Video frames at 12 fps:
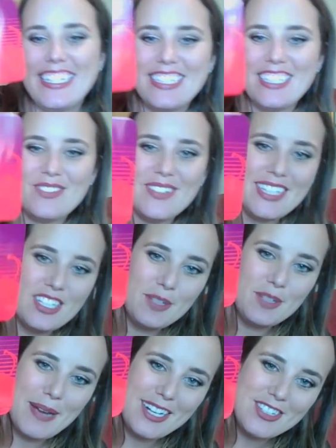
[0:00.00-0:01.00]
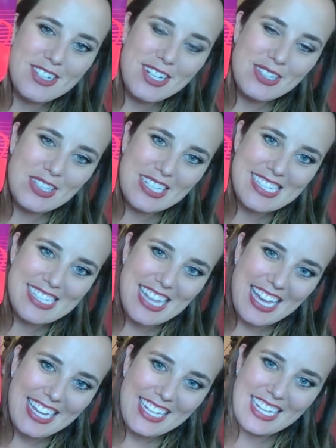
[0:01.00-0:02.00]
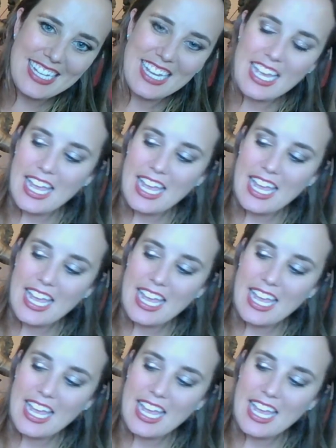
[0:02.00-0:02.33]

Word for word: this is what the inner packaging looks like.